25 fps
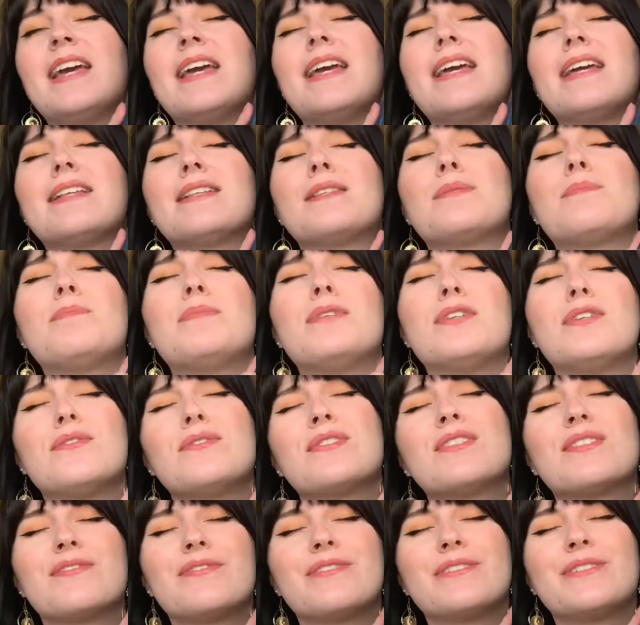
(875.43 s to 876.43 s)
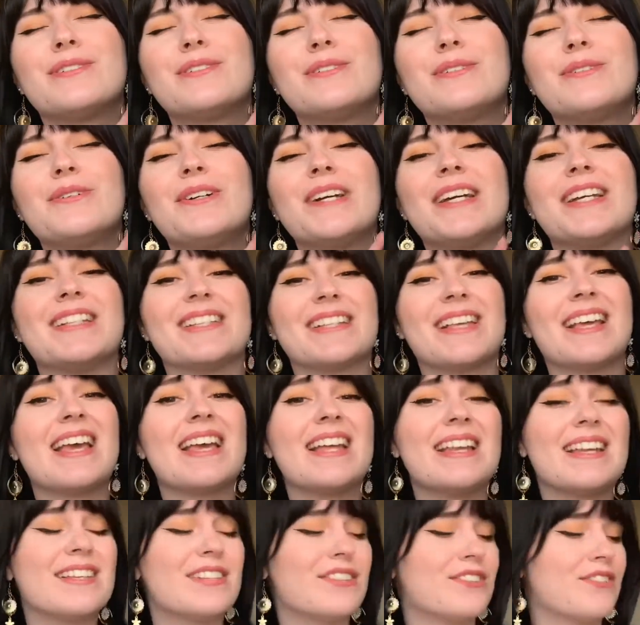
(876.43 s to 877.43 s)
It's beautiful, it's
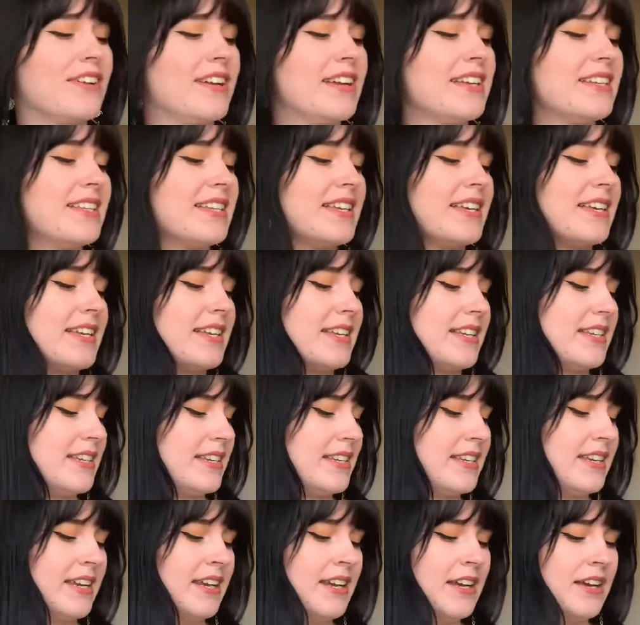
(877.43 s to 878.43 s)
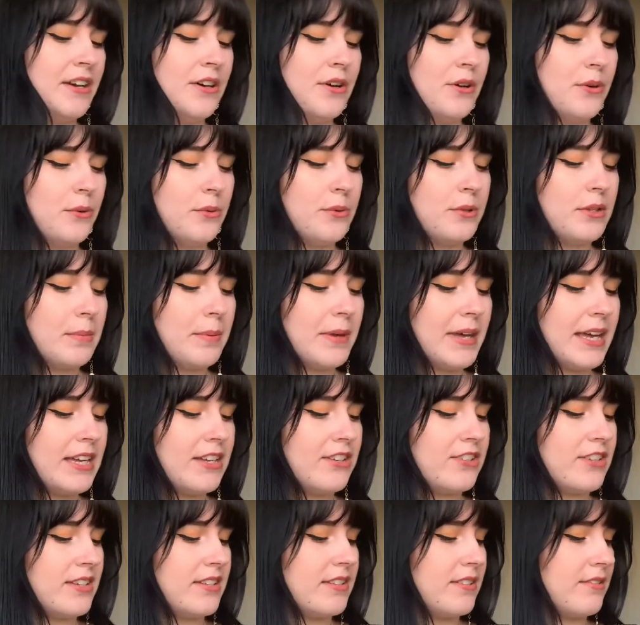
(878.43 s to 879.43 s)
illustrated, all the
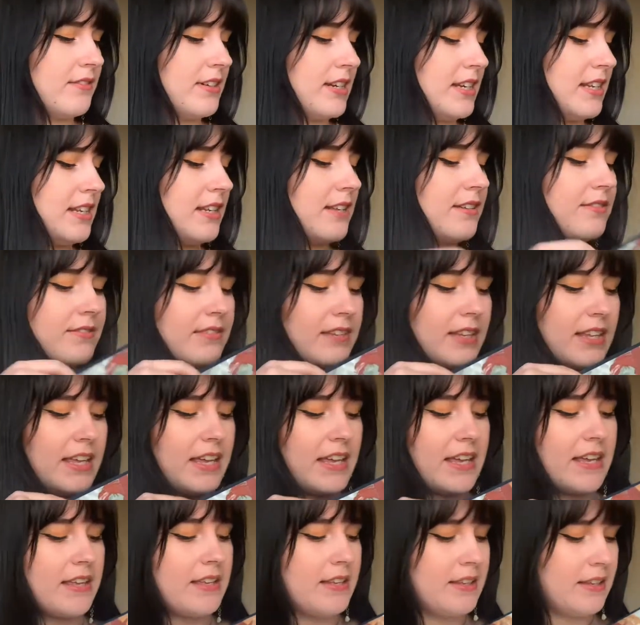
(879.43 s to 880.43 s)
pages are really lovely,